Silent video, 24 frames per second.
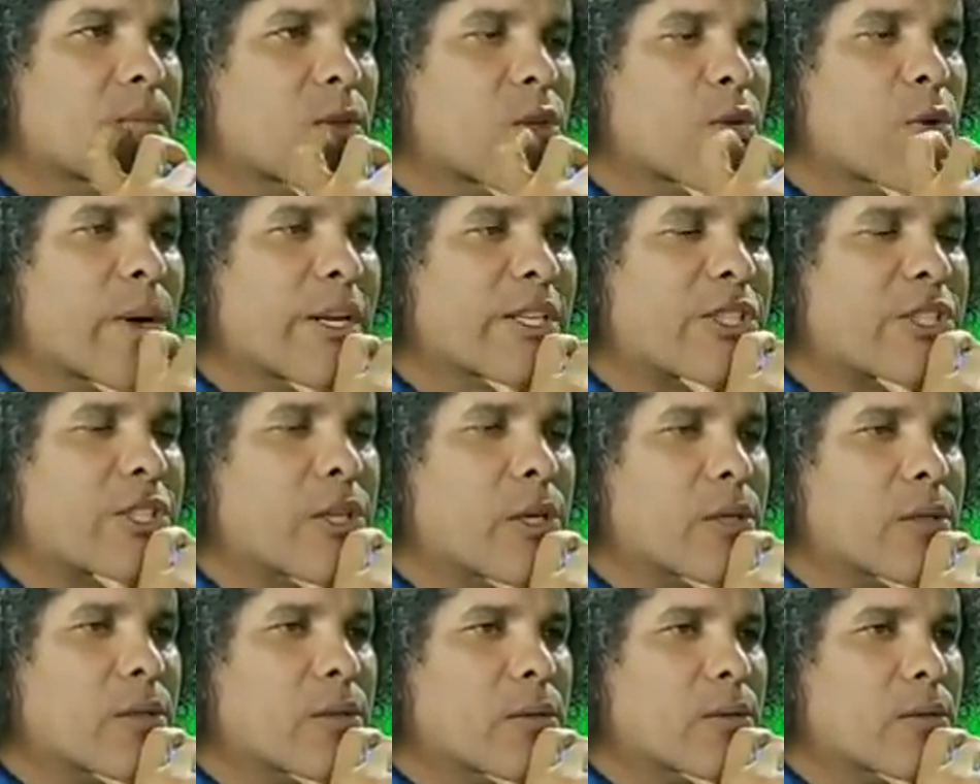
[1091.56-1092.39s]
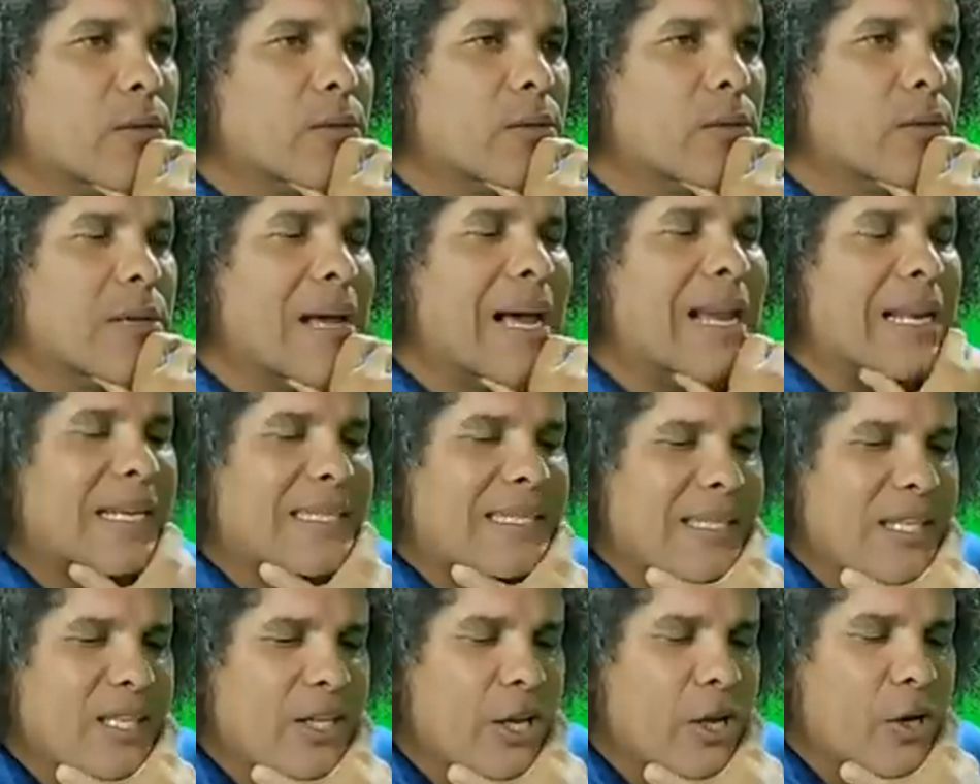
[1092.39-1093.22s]
Question. I'm
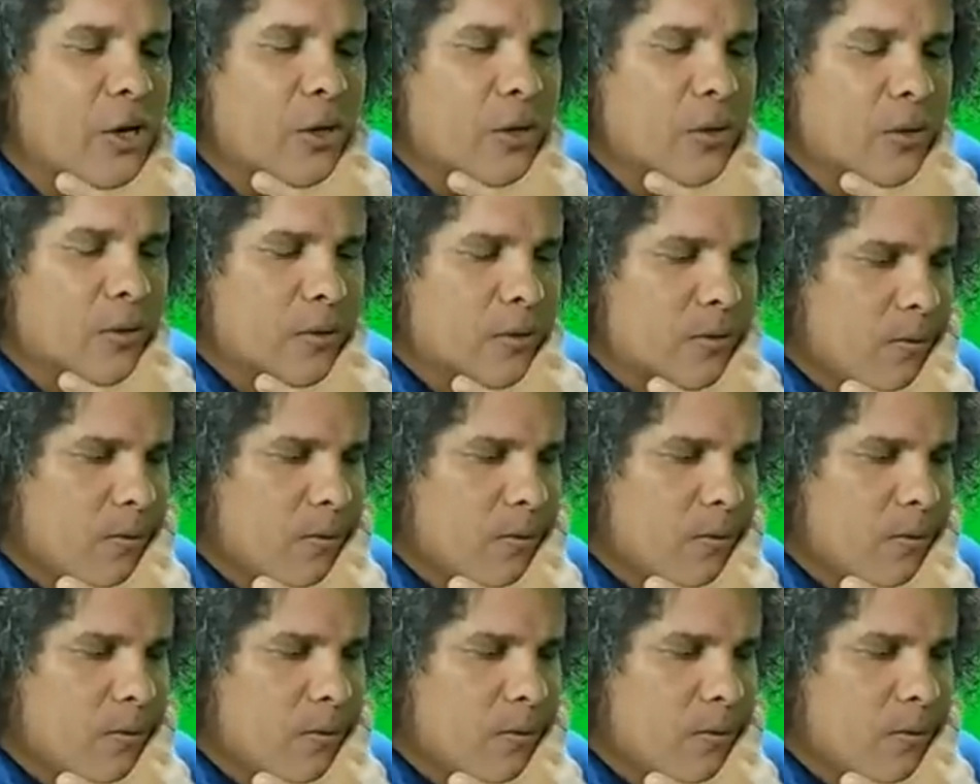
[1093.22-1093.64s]
listening to you.